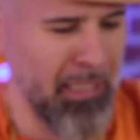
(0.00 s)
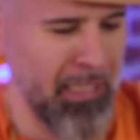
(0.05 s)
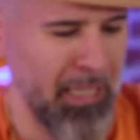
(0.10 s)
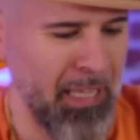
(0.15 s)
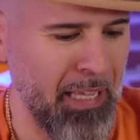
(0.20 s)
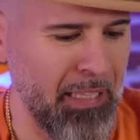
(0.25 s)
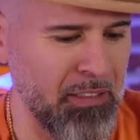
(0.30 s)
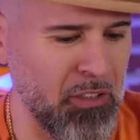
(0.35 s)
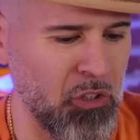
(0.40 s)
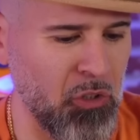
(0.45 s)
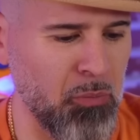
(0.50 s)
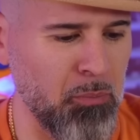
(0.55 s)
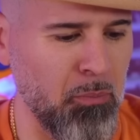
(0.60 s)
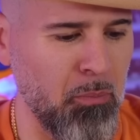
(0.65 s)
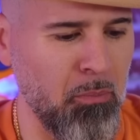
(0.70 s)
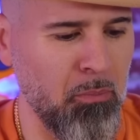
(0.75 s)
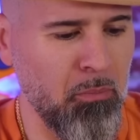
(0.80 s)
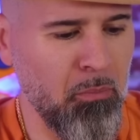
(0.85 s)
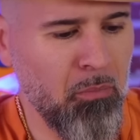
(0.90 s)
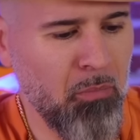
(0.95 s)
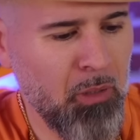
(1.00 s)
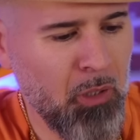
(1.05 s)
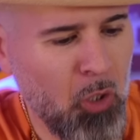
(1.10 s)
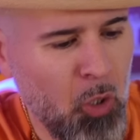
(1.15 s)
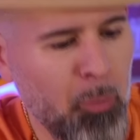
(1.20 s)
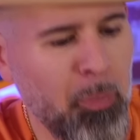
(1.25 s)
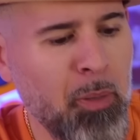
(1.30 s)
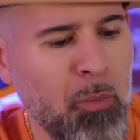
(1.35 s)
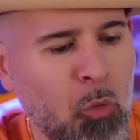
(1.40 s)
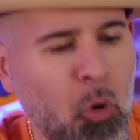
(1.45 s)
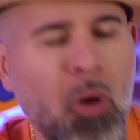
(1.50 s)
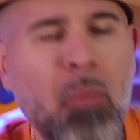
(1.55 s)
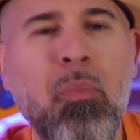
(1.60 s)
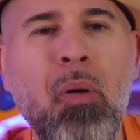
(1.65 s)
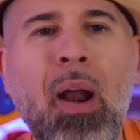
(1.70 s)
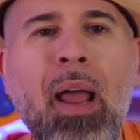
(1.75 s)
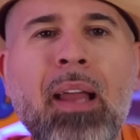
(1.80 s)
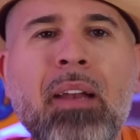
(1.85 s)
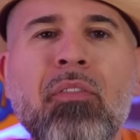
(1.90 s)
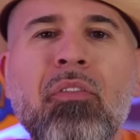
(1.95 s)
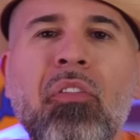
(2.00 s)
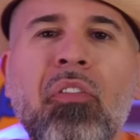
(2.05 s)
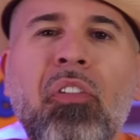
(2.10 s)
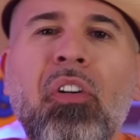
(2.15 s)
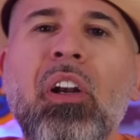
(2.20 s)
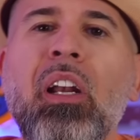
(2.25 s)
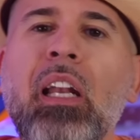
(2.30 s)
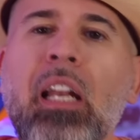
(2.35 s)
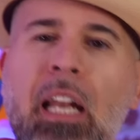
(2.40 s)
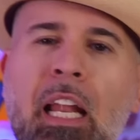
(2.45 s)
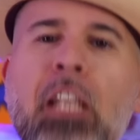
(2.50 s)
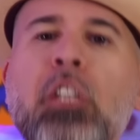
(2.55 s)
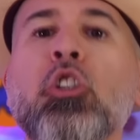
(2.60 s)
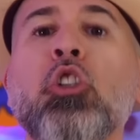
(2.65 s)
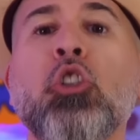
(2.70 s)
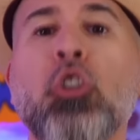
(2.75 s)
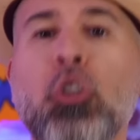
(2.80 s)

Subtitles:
It's a little bit more bread for less